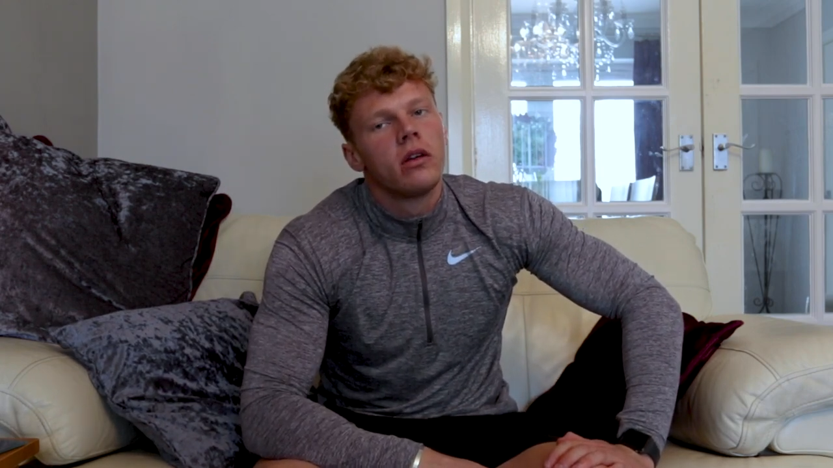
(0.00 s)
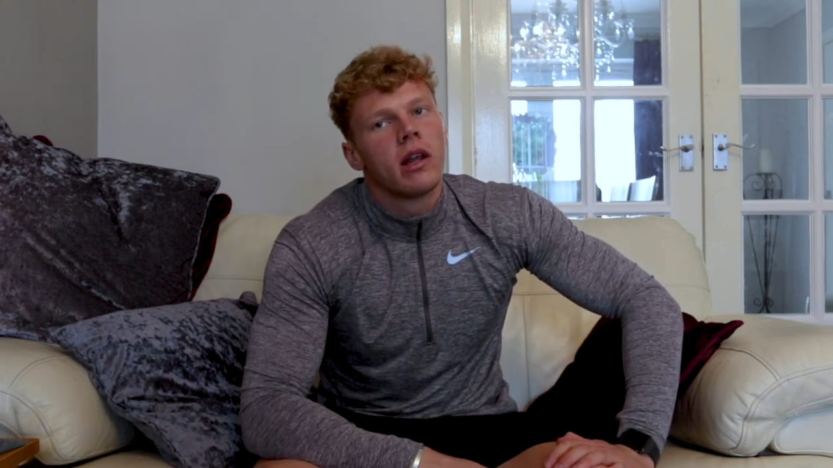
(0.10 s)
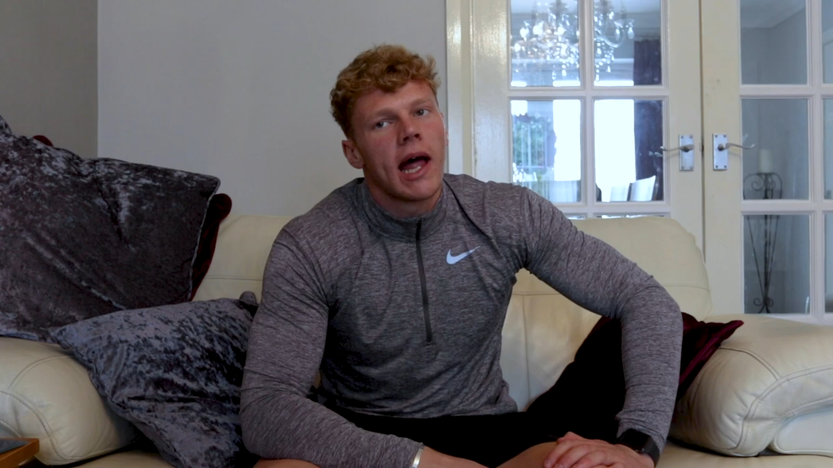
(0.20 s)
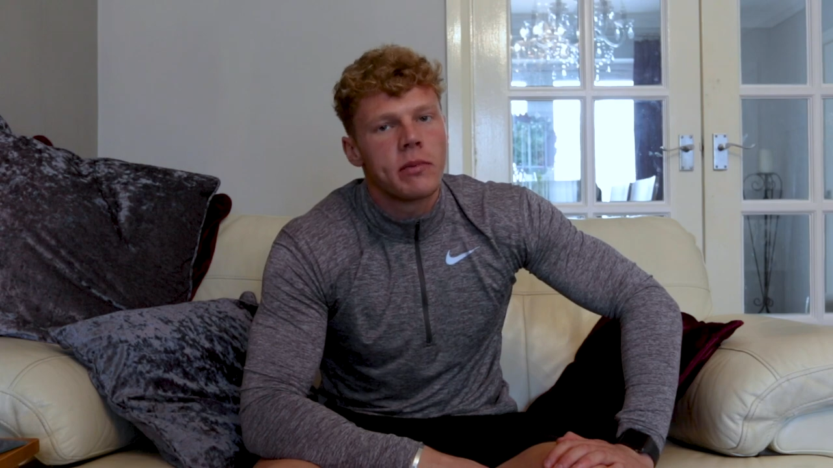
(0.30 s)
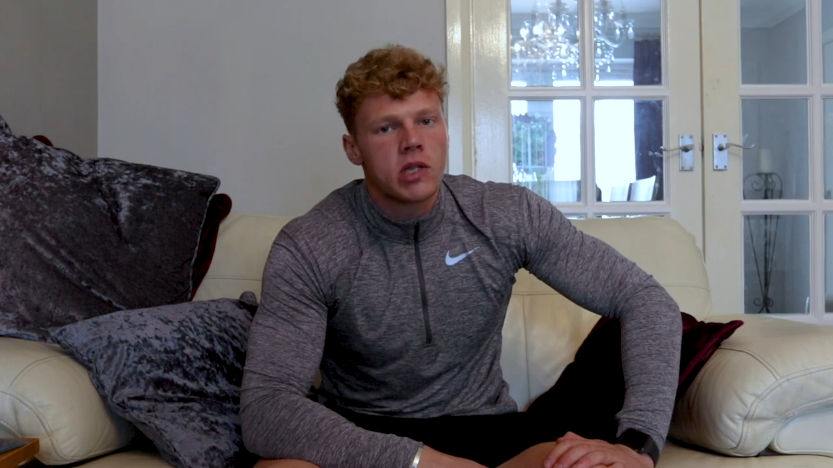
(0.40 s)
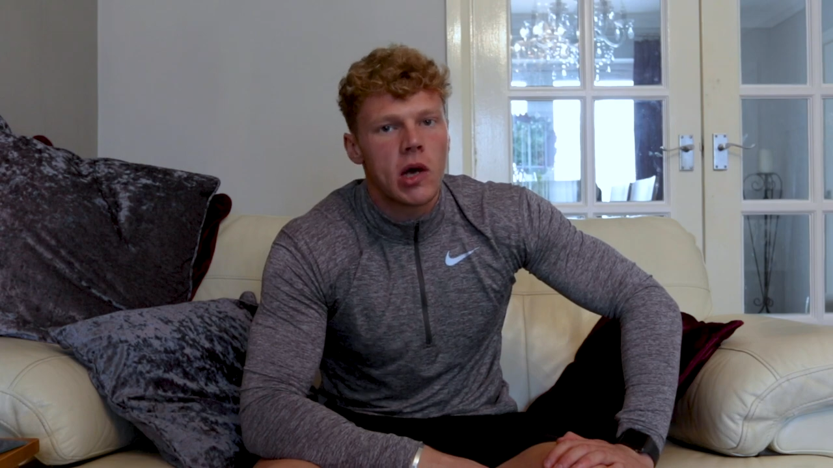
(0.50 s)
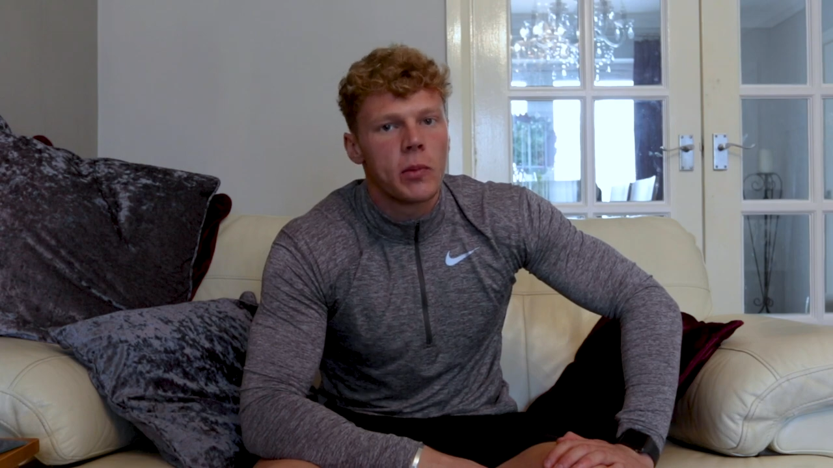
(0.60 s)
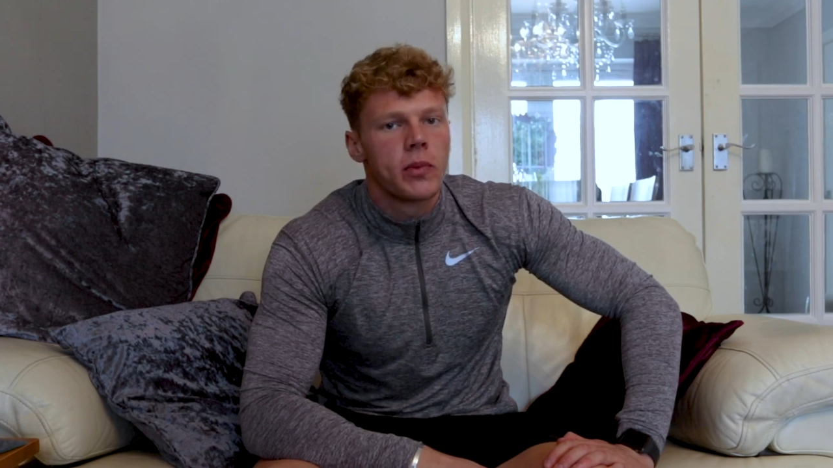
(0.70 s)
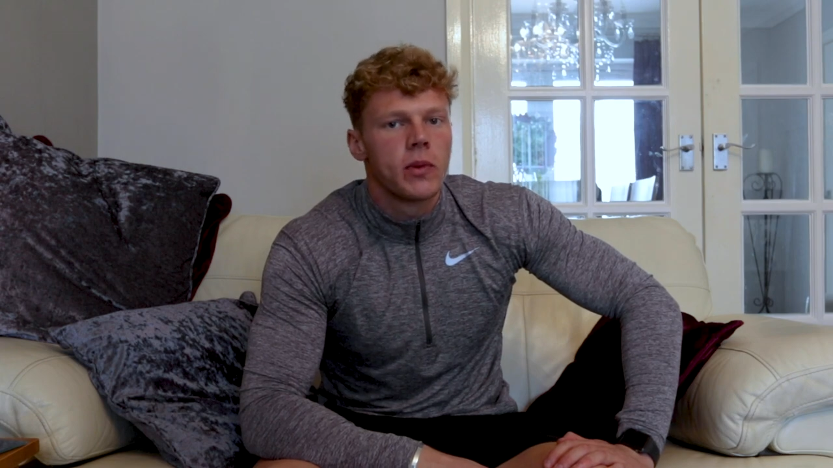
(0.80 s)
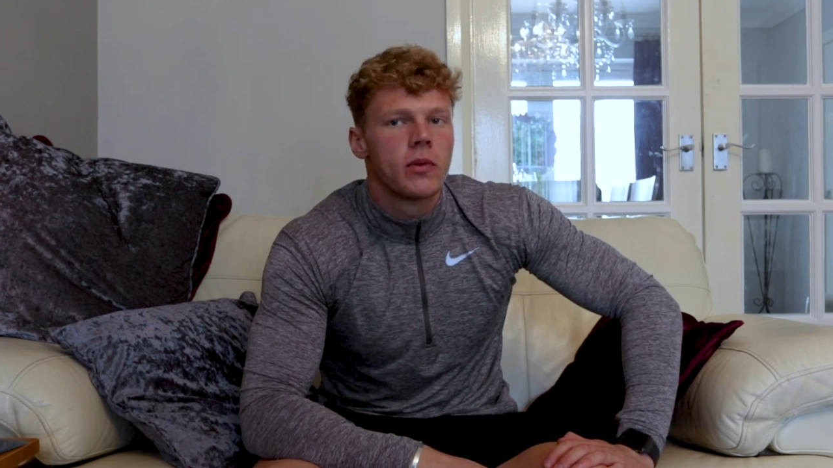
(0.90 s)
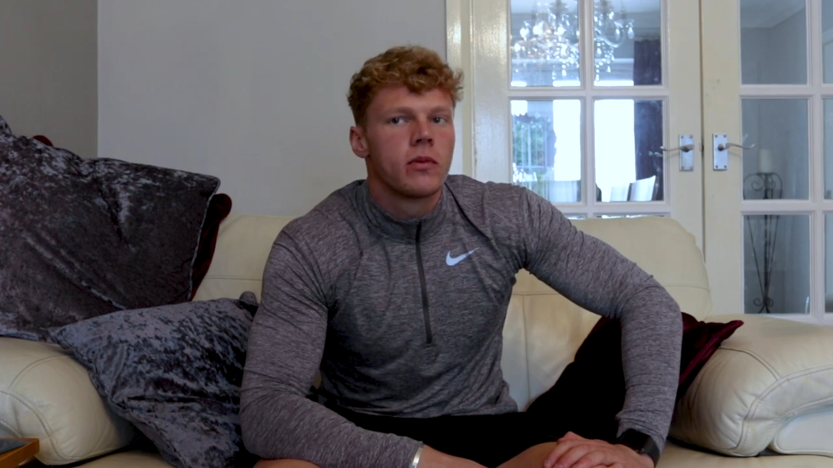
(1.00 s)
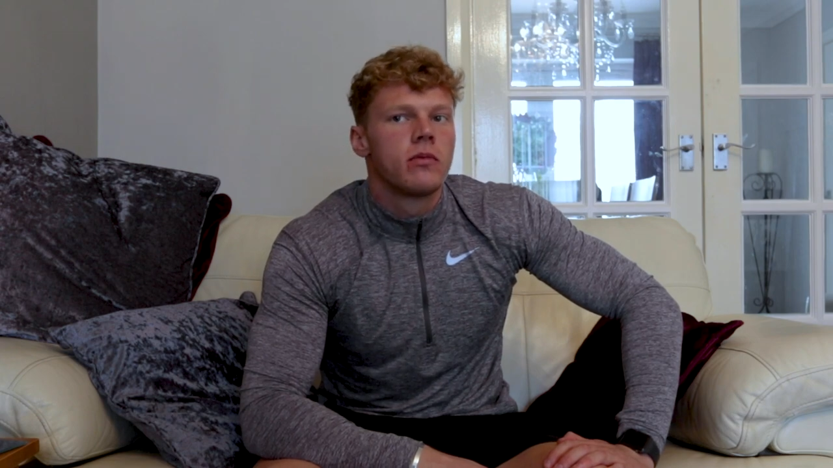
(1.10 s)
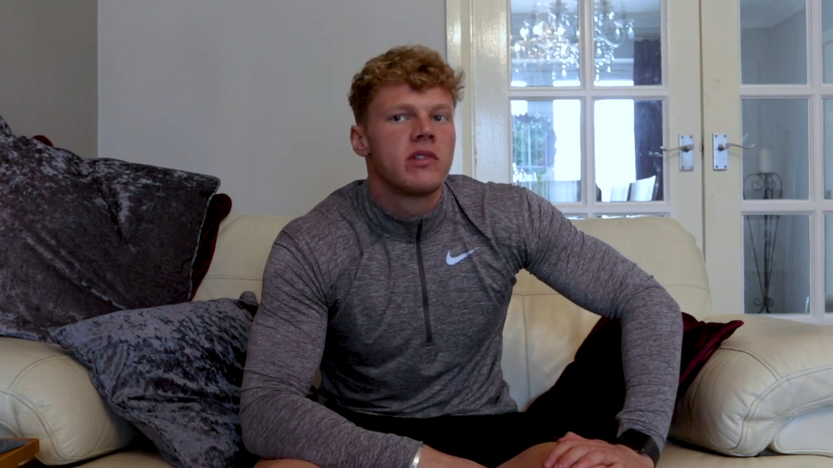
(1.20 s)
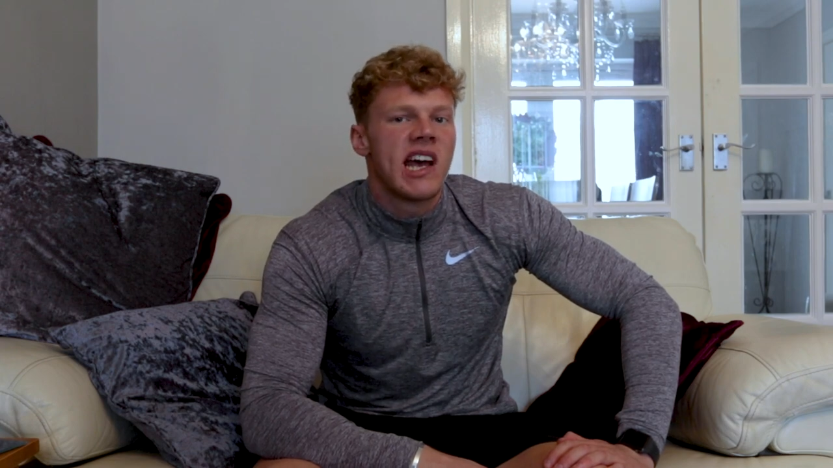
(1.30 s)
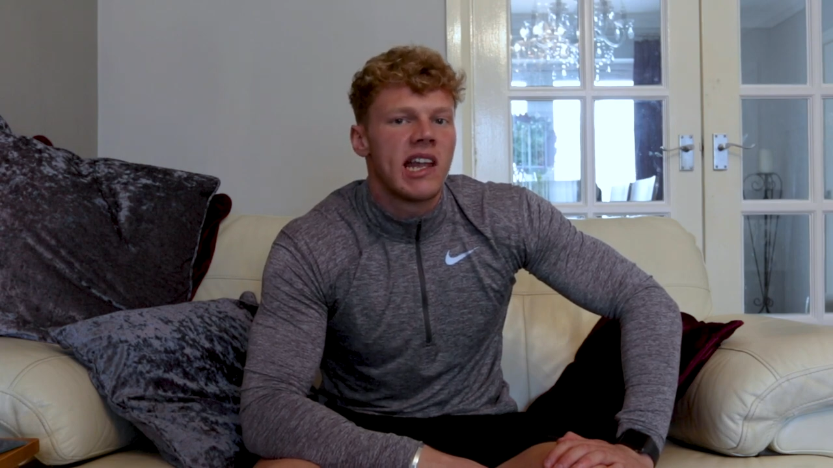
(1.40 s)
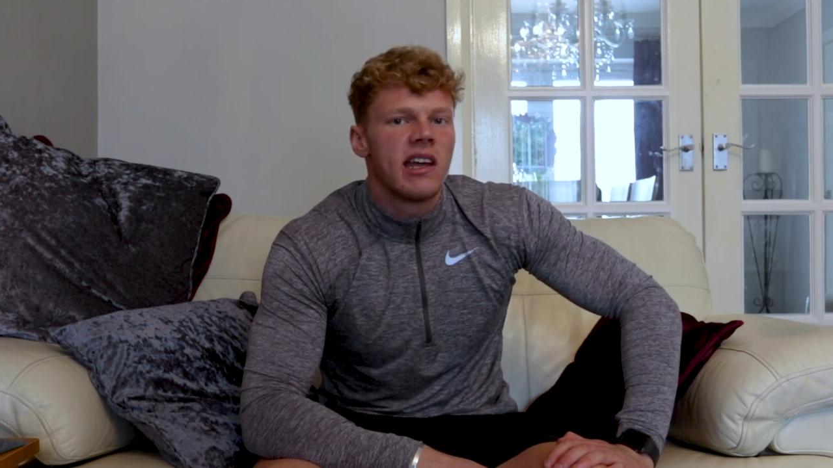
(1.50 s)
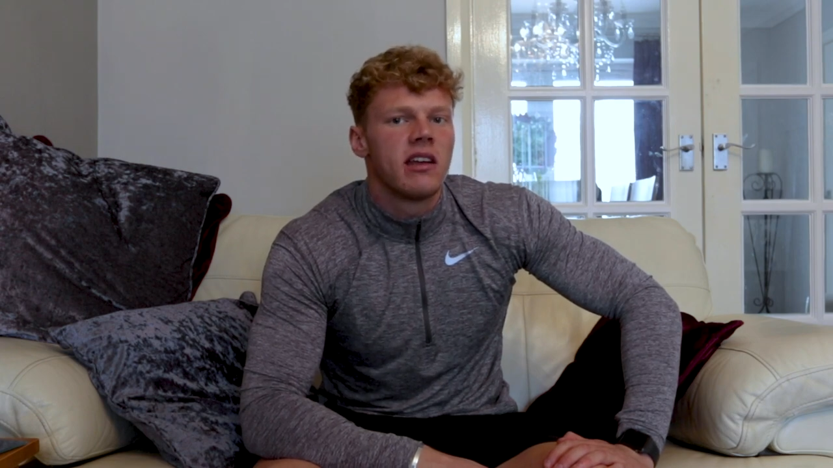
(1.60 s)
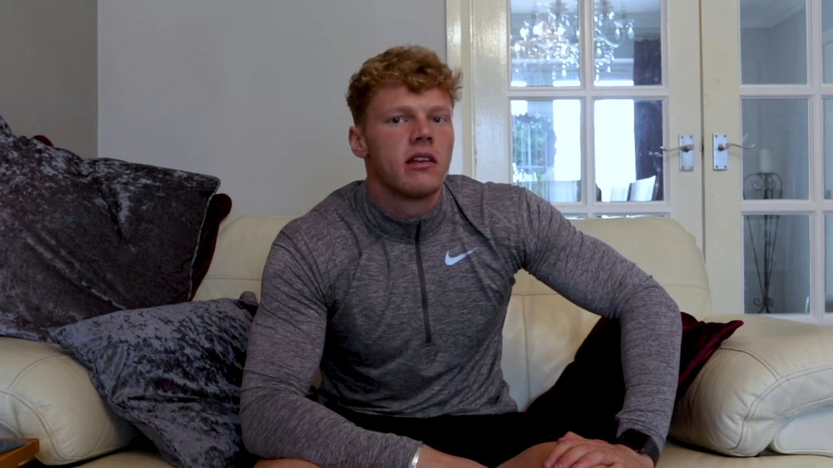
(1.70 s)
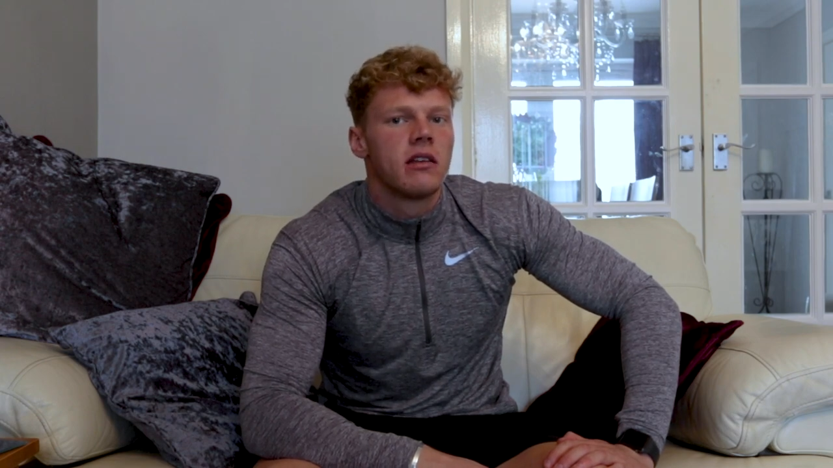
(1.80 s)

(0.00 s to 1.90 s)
laptop, telly?